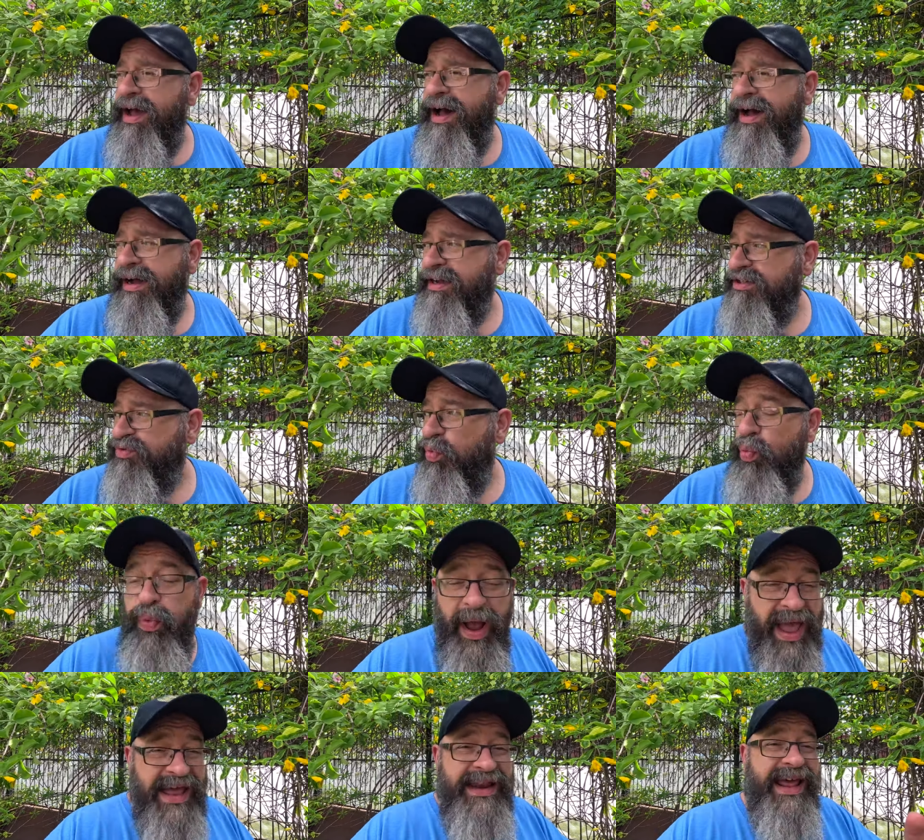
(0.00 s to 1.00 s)
because
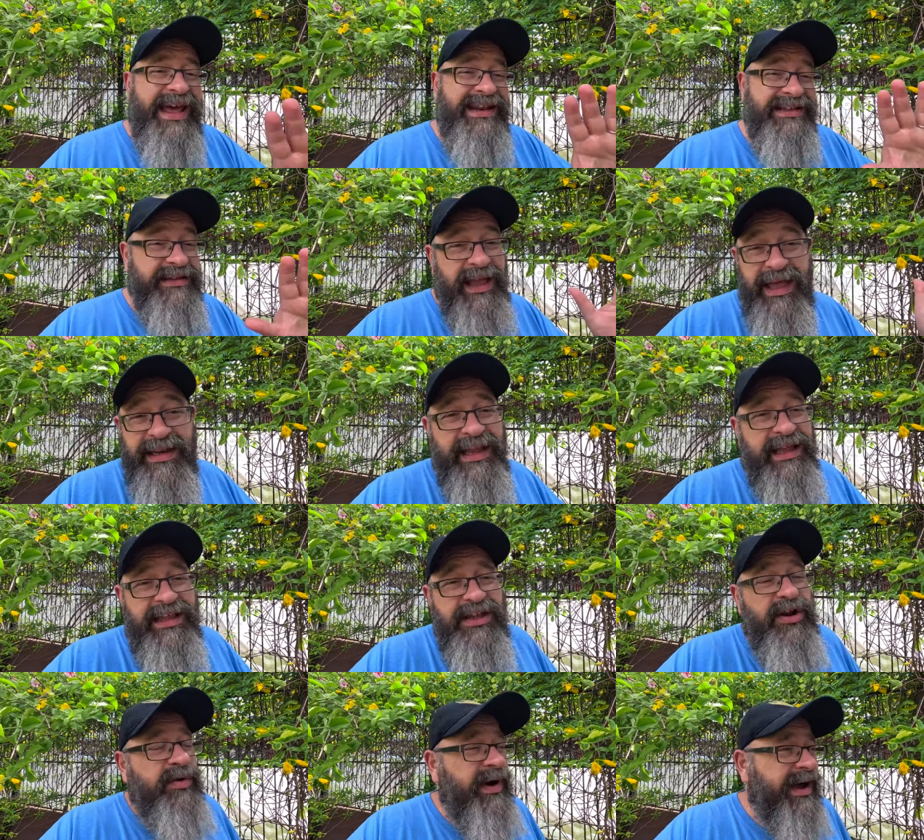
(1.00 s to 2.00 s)
honestly,
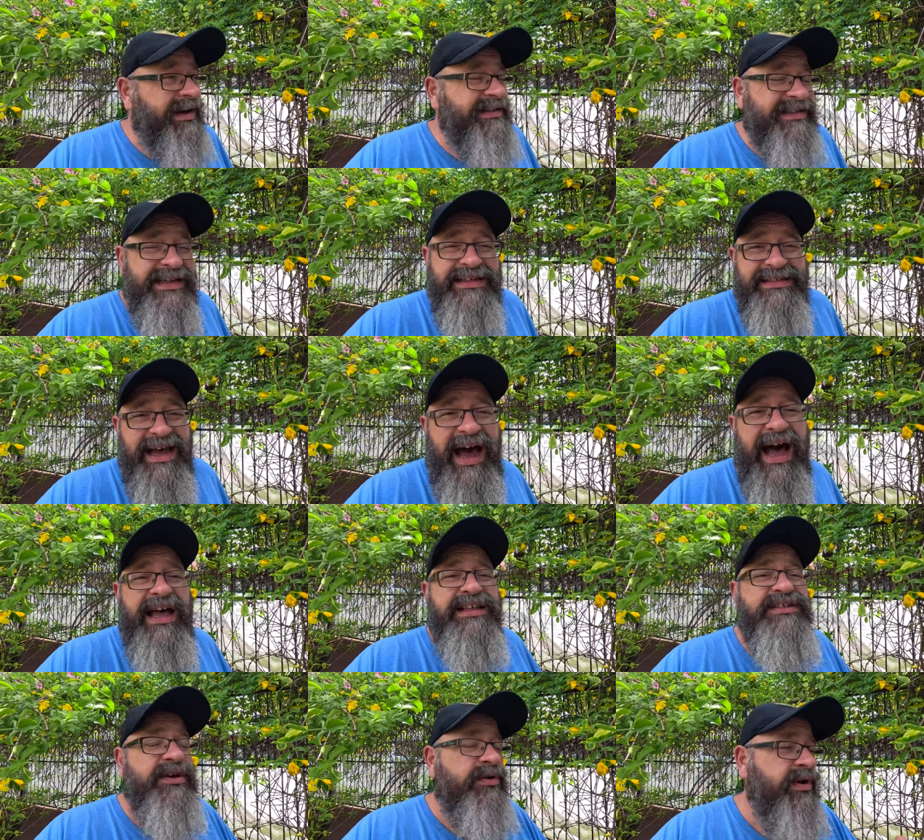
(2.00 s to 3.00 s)
it's
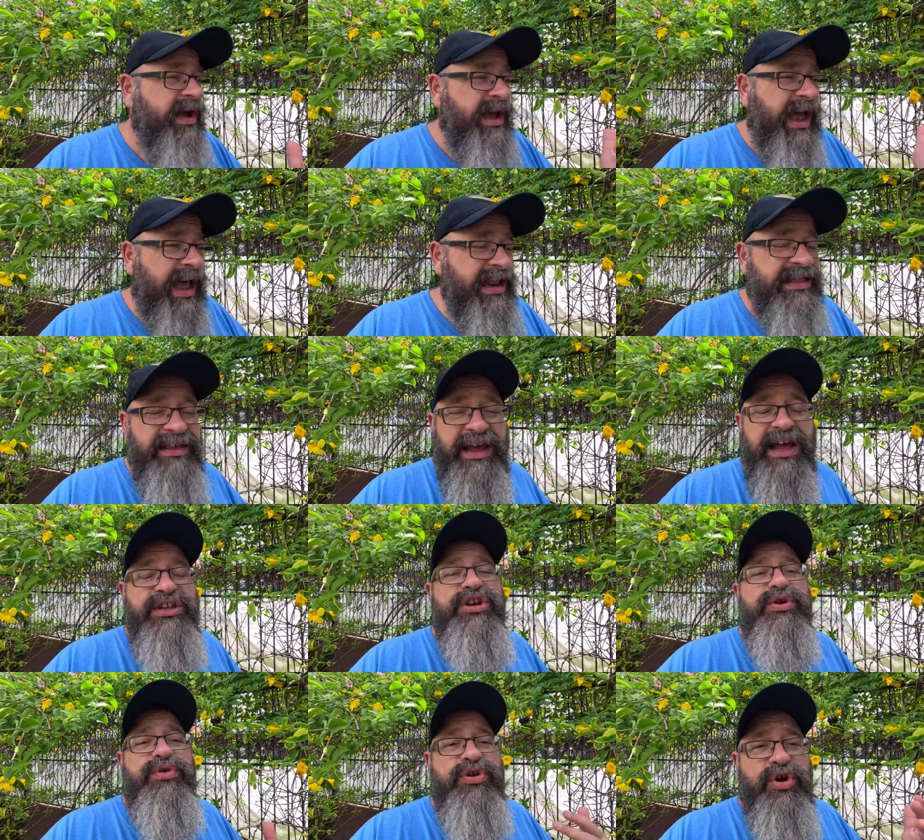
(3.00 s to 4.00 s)
hot. So anything I
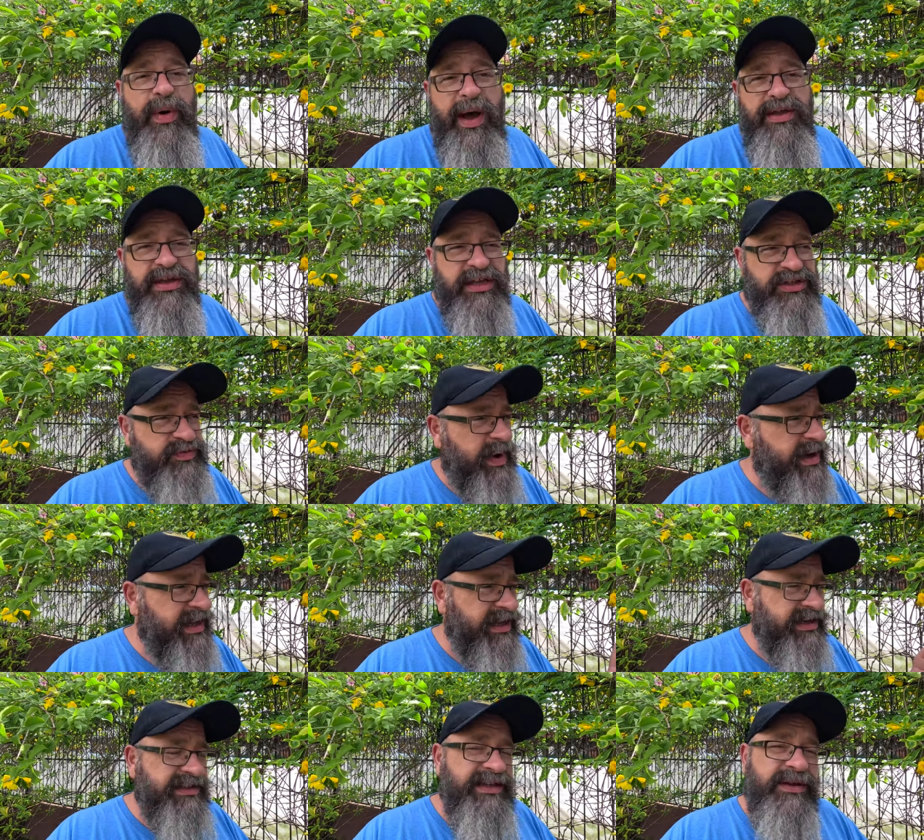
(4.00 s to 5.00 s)
do, you go out, you get sweaty,
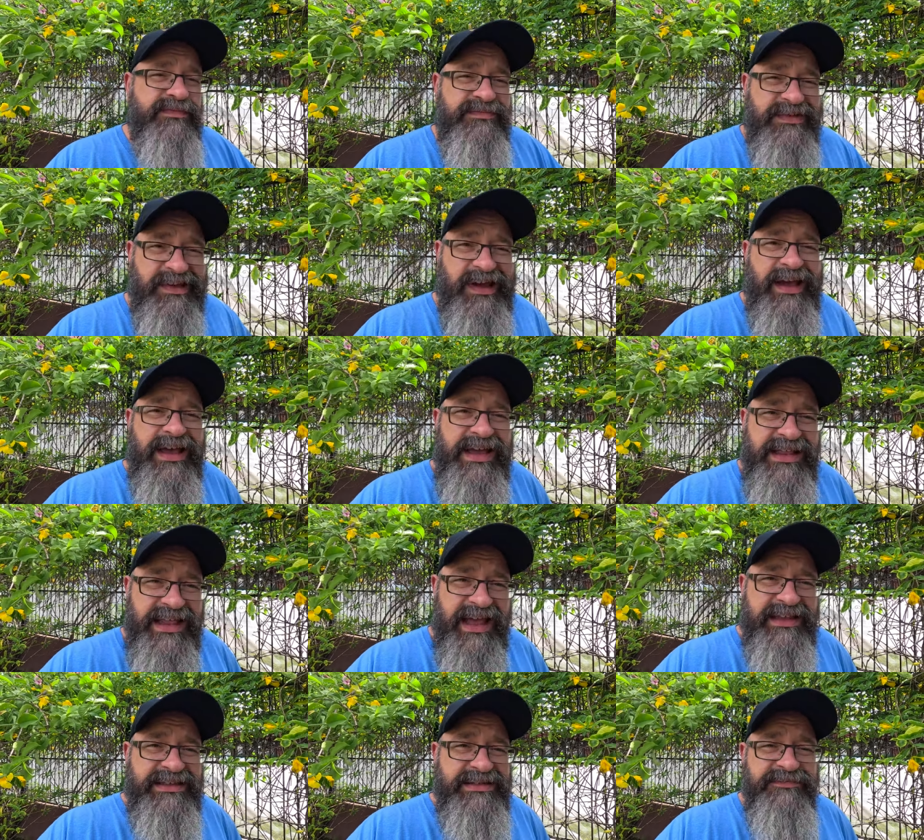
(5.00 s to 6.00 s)
and it's like, yeah,
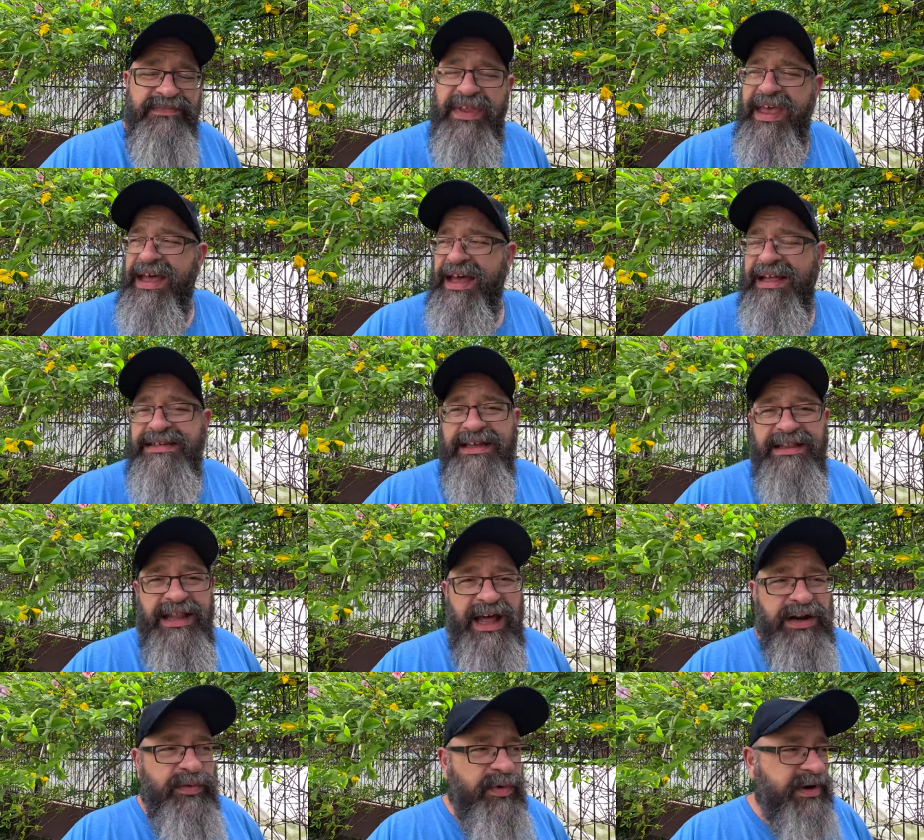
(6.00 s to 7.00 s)
that's a
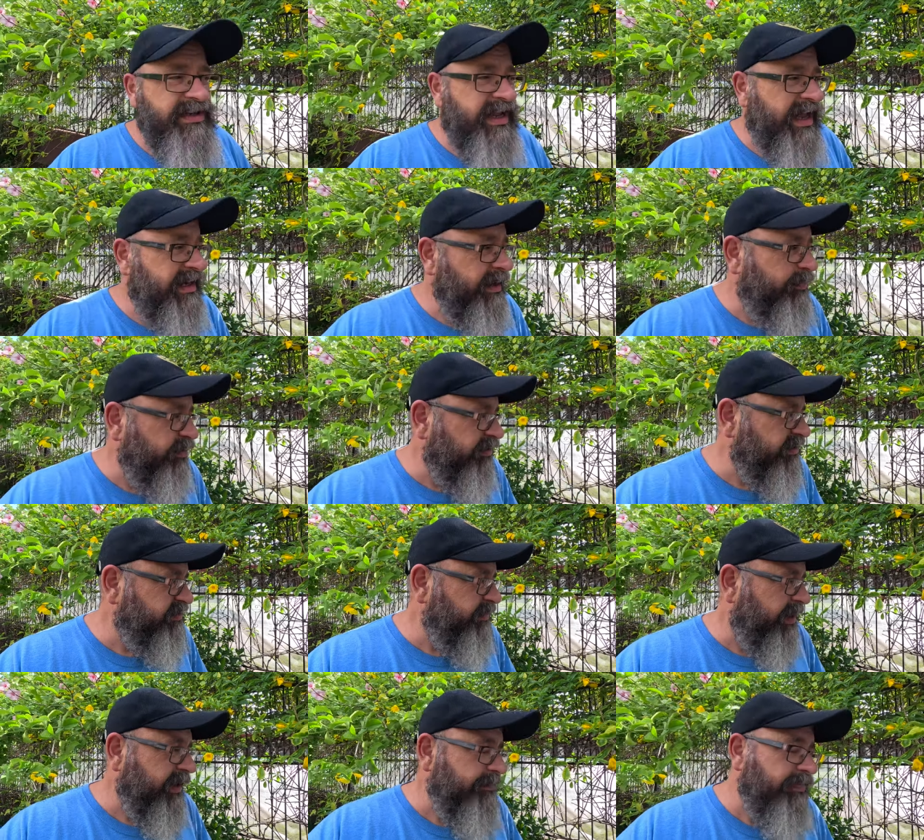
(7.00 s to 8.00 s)
lot of work to end up really
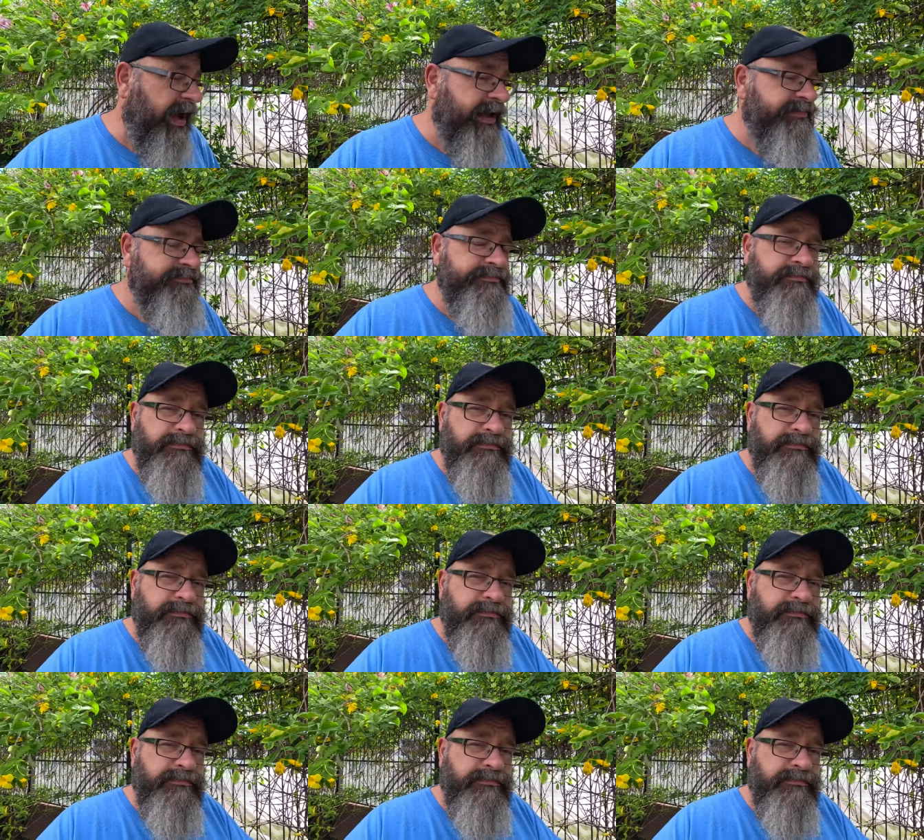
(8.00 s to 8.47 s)
sweaty. But